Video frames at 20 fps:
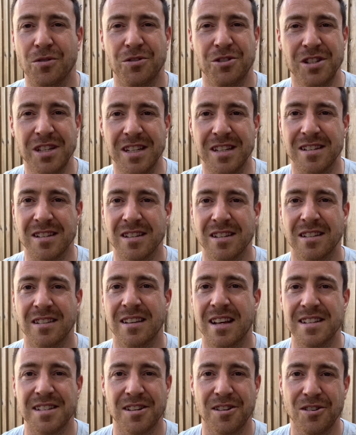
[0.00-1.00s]
geez,
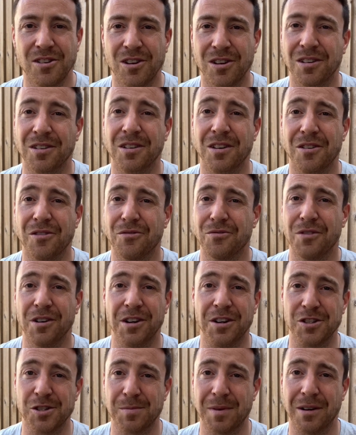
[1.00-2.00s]
there's a lot of
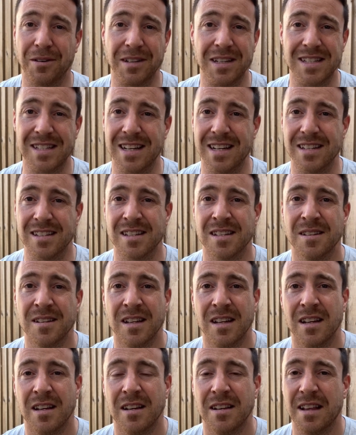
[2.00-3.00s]
runners about these days.
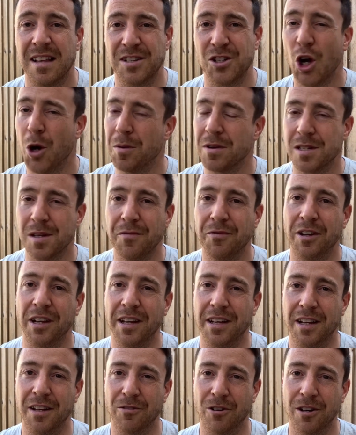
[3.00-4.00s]
There's got to be something in
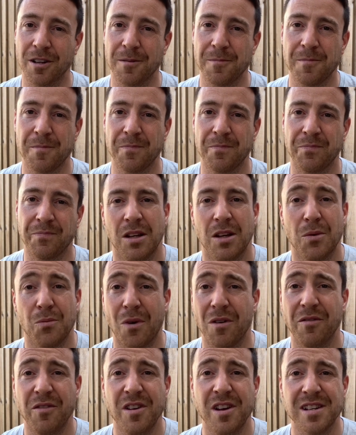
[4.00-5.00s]
it, right? Well,
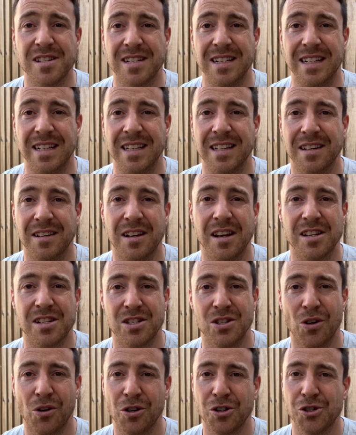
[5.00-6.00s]
firstly, as
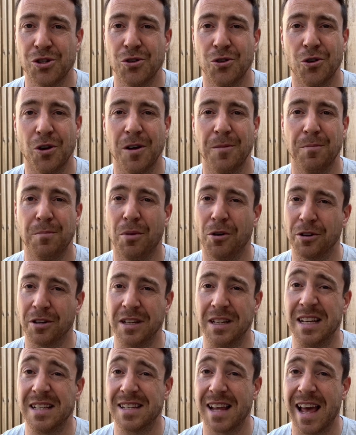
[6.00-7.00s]
long as your
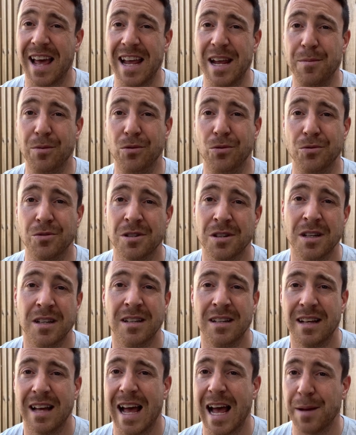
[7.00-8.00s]
body is abled,
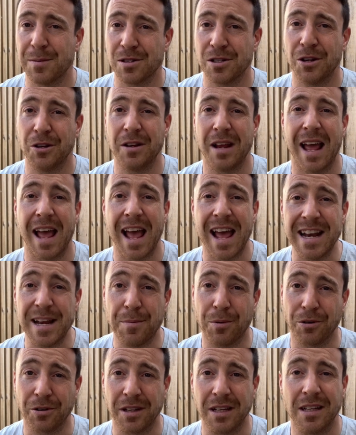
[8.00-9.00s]
absolutely
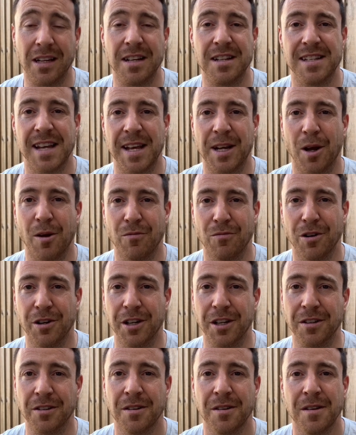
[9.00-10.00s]
anybody can take up running.